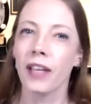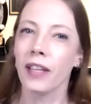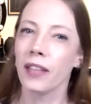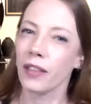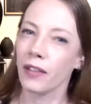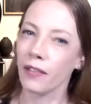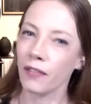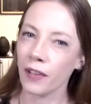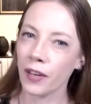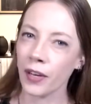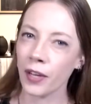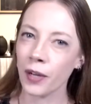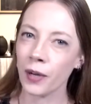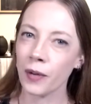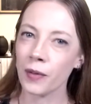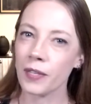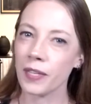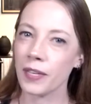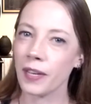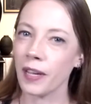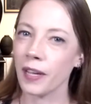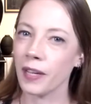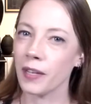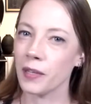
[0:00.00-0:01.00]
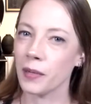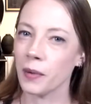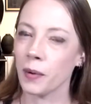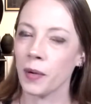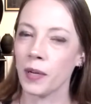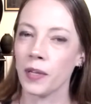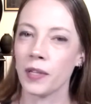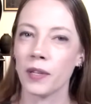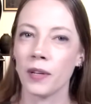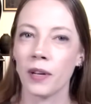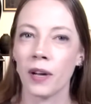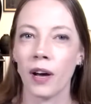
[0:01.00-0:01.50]
The video today is going
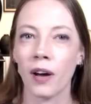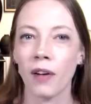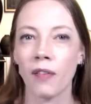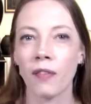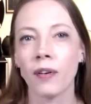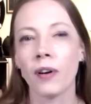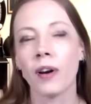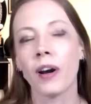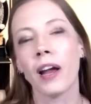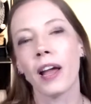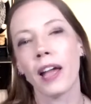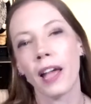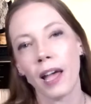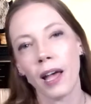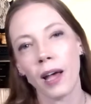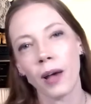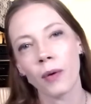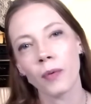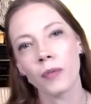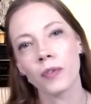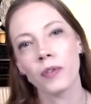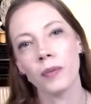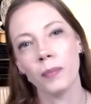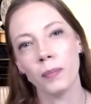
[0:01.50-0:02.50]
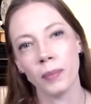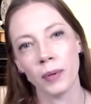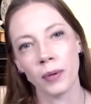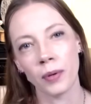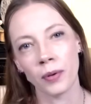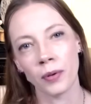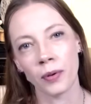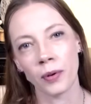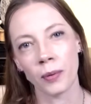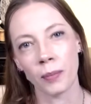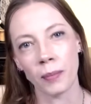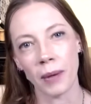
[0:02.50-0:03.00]
to cover how to
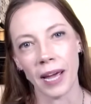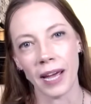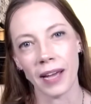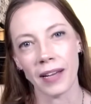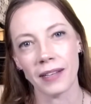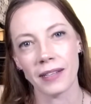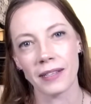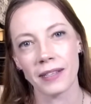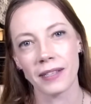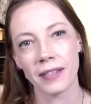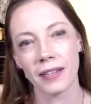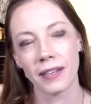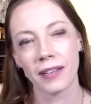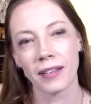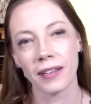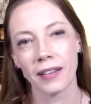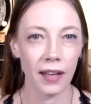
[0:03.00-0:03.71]
build your mask.